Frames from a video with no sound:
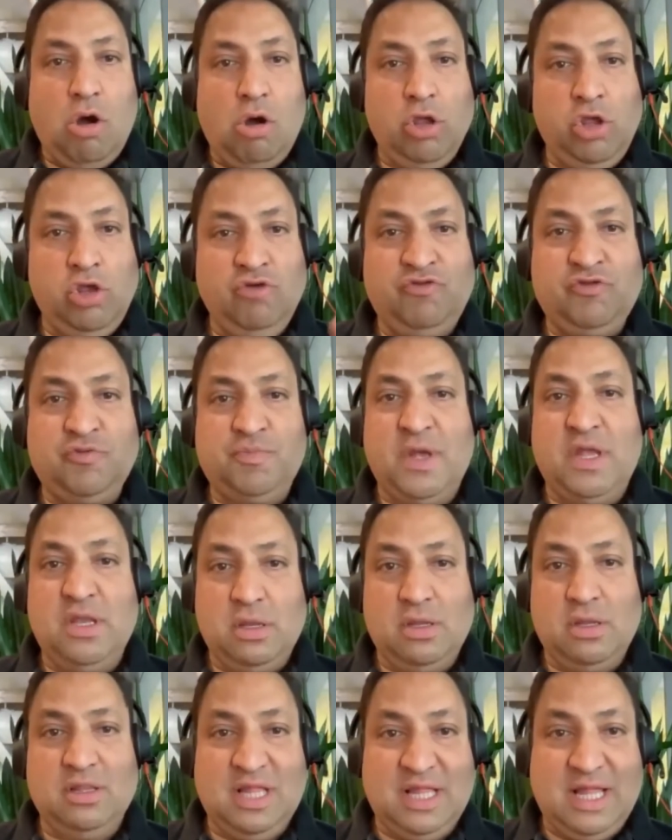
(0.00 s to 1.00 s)
you've
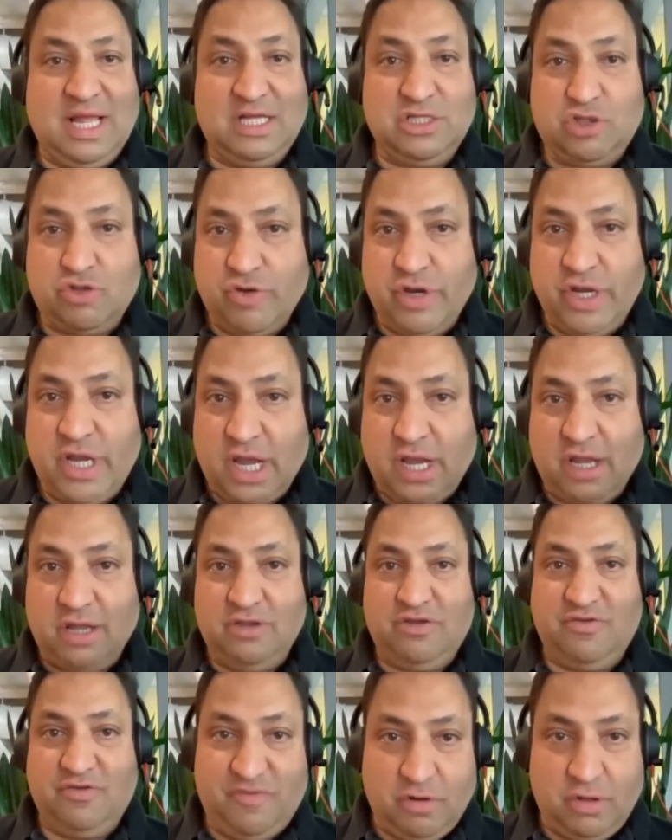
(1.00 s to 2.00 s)
spent the last 3
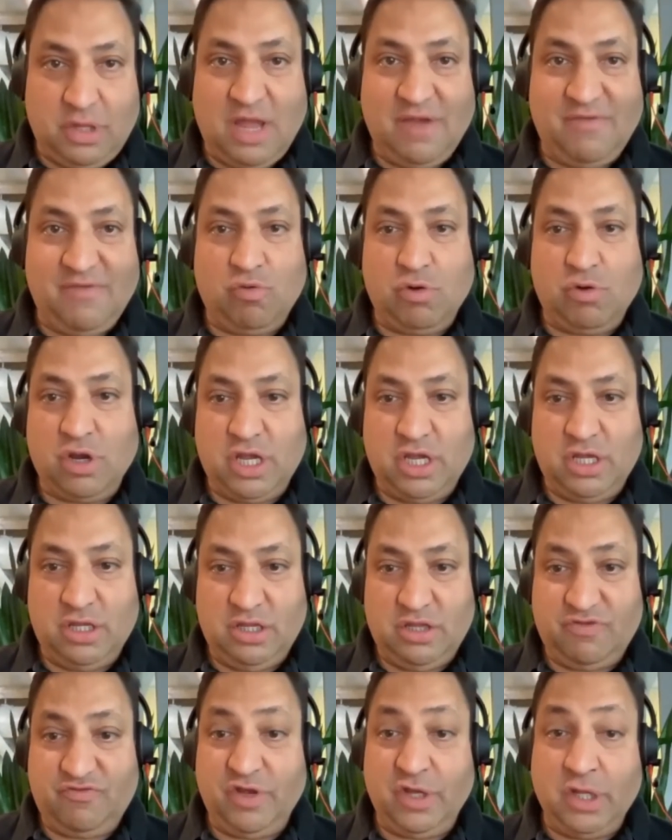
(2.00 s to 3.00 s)
decades of your life working in
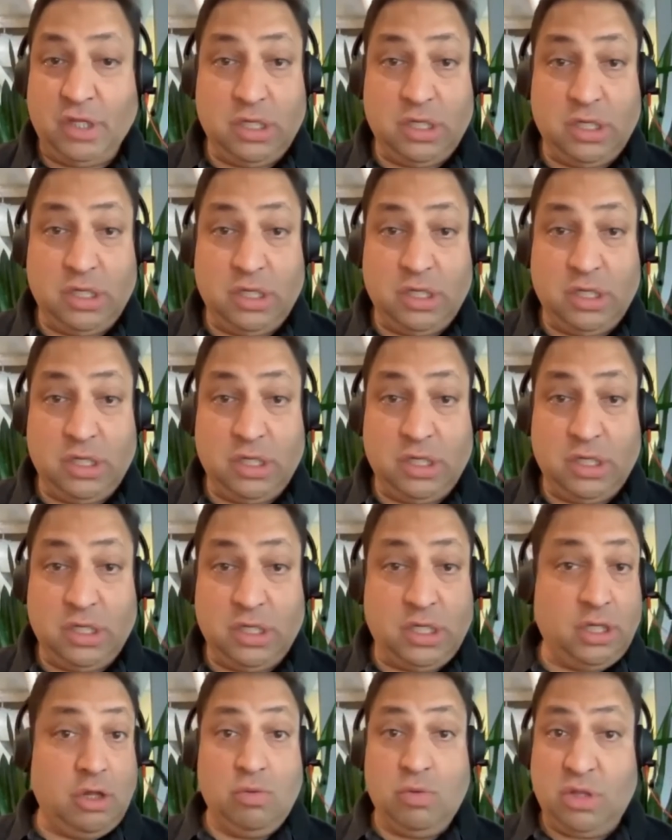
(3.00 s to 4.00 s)
this field,
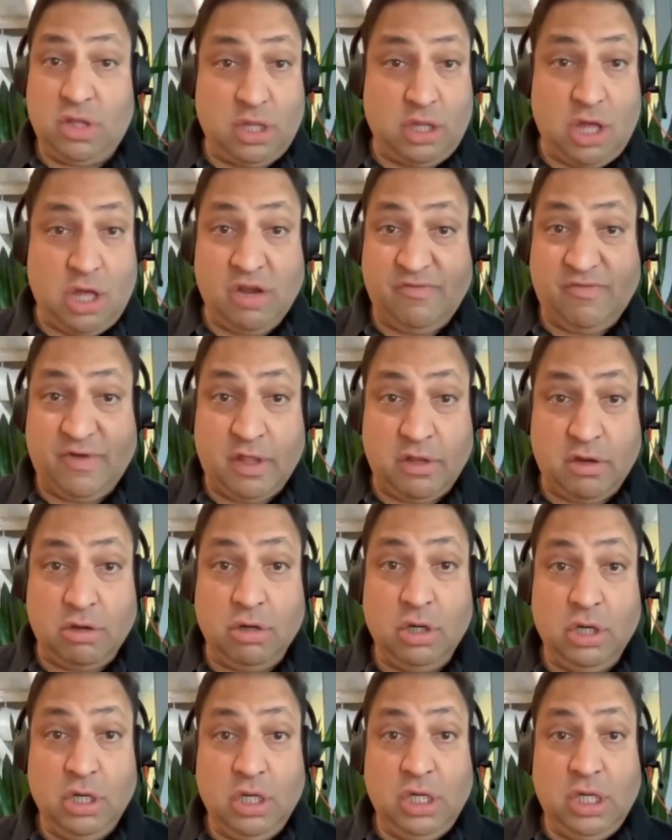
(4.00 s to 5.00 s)
along with a lot of other
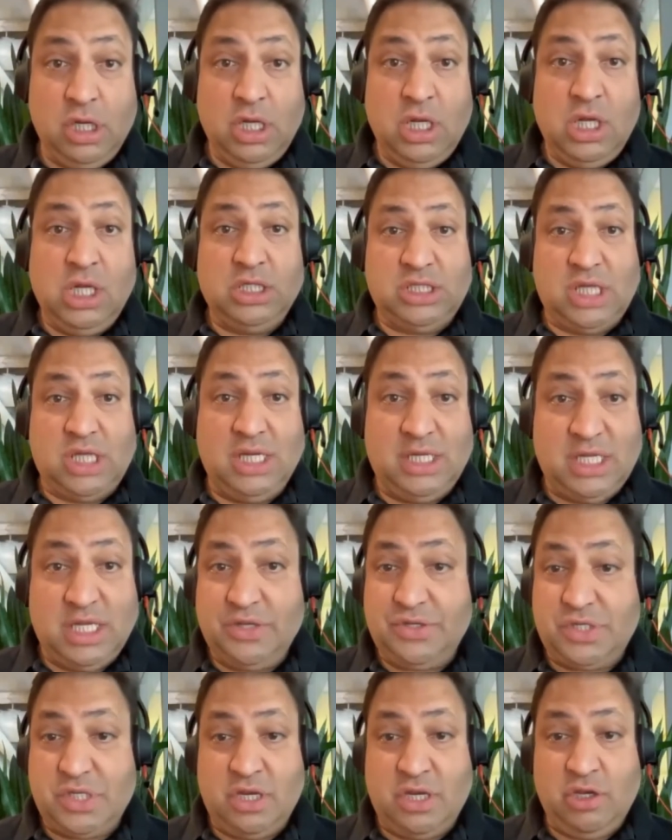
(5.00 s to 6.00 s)

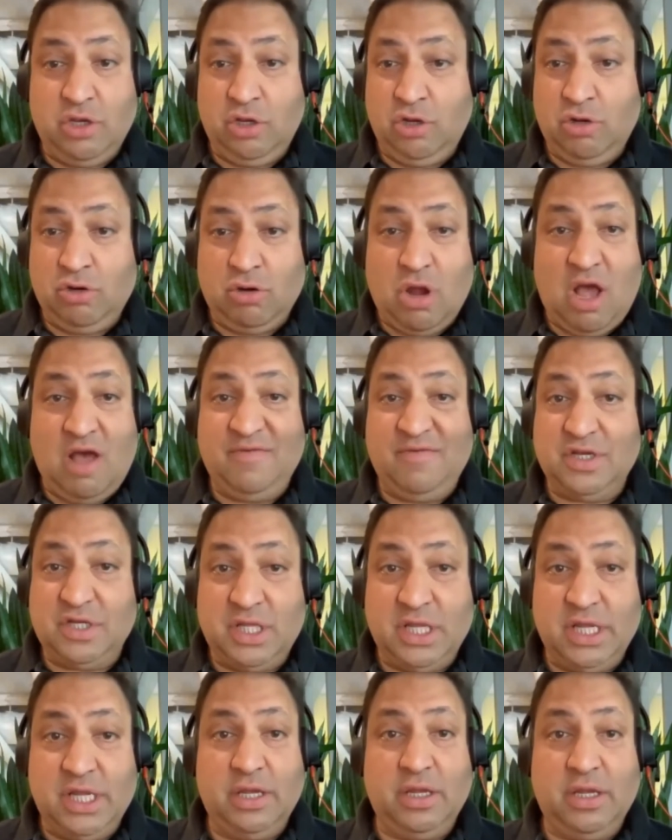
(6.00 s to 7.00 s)
scientists, and you're
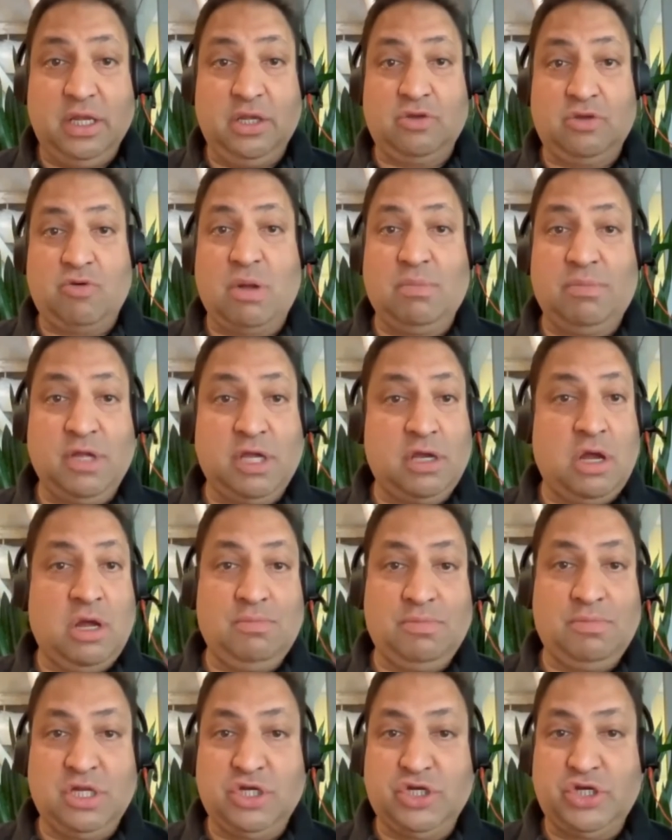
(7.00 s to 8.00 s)
obviously incredibly
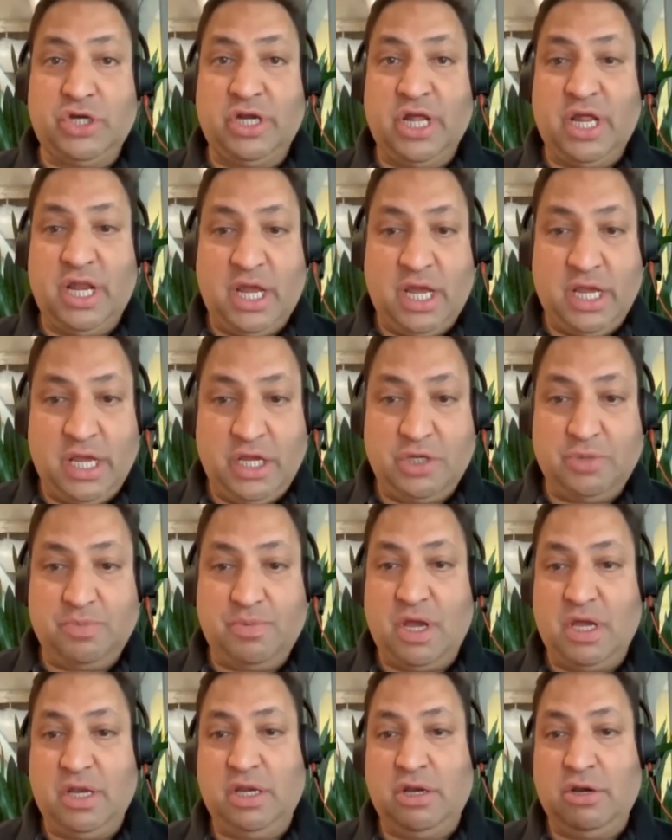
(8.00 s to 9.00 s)
accomplished, an NIH
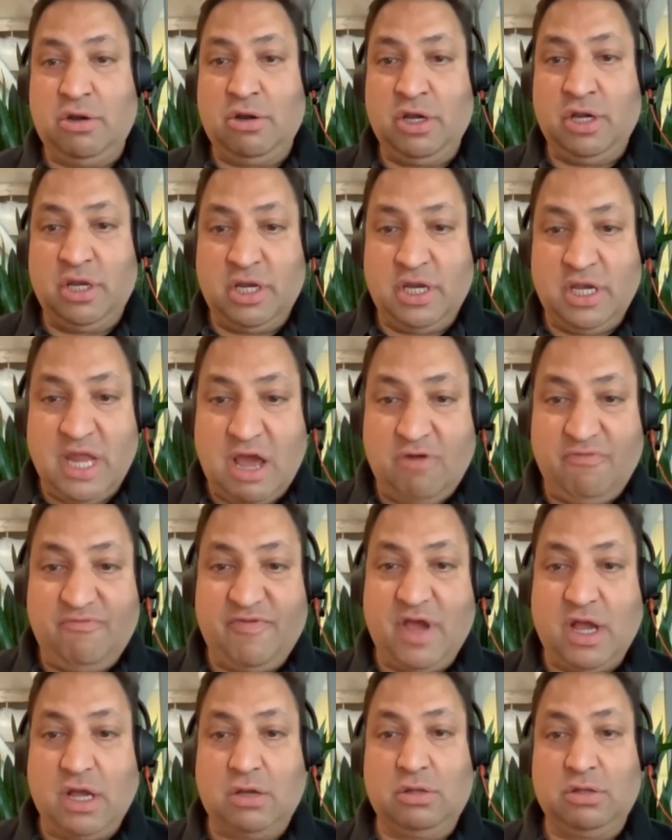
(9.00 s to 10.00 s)
pioneer and an endowed
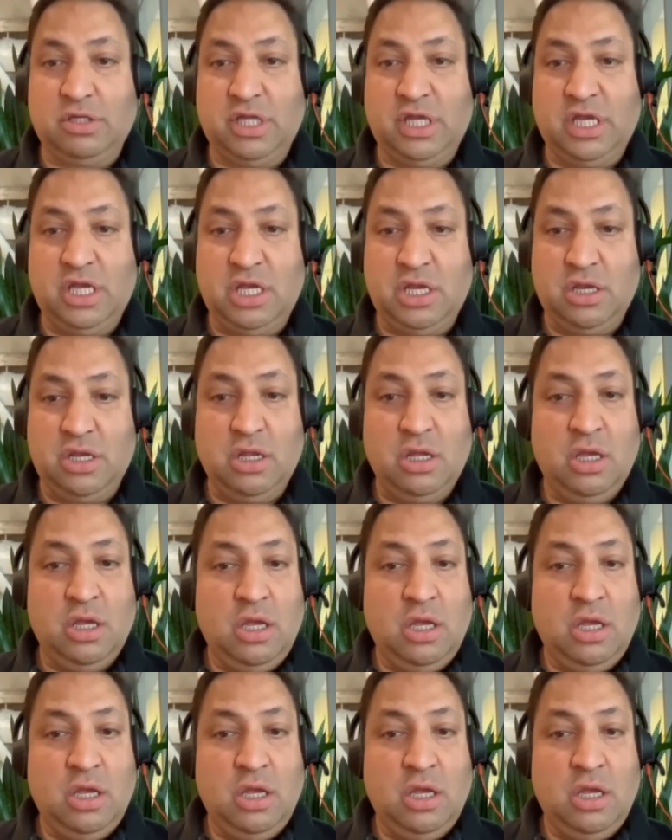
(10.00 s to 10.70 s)
faculty and